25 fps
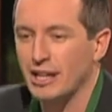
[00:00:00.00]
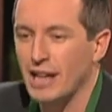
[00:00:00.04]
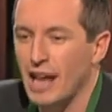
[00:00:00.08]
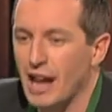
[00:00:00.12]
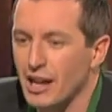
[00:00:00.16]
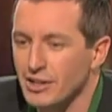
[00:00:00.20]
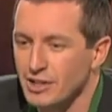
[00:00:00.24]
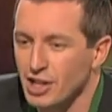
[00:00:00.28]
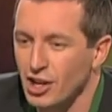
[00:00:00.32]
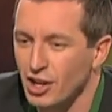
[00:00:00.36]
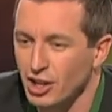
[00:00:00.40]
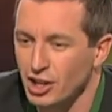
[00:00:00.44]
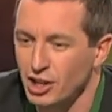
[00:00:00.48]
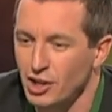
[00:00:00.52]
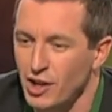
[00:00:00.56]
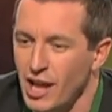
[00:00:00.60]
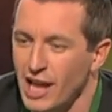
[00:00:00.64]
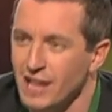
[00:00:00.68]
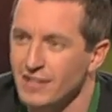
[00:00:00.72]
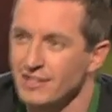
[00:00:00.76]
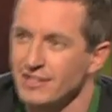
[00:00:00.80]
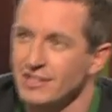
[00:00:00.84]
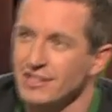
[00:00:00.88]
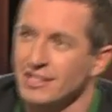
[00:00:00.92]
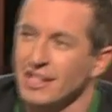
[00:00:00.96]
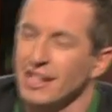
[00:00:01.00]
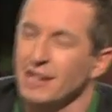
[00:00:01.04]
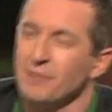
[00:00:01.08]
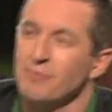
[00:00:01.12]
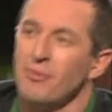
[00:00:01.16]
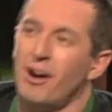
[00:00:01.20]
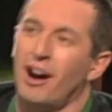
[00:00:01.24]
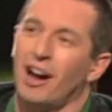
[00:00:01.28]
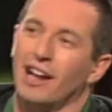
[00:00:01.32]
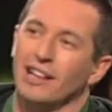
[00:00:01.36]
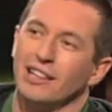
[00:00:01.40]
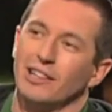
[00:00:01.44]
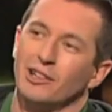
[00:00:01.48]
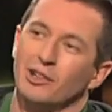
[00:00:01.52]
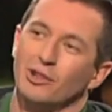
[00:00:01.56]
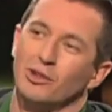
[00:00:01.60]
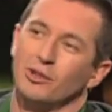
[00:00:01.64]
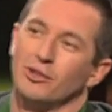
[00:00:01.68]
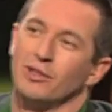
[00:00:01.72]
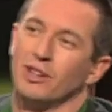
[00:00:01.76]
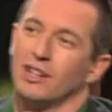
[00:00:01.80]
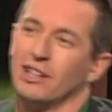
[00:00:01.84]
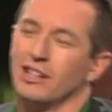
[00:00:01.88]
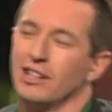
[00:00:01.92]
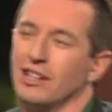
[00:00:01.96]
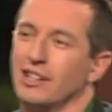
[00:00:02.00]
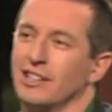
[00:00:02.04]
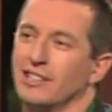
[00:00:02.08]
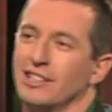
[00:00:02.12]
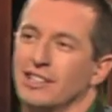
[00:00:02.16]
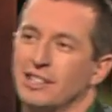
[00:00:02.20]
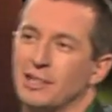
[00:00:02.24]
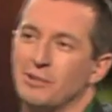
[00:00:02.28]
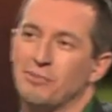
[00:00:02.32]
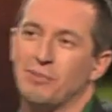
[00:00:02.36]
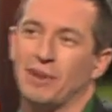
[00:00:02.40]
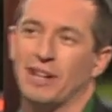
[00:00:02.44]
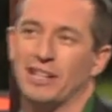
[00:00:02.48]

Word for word: Now, Tony, you hadn't seen my little uh, knitted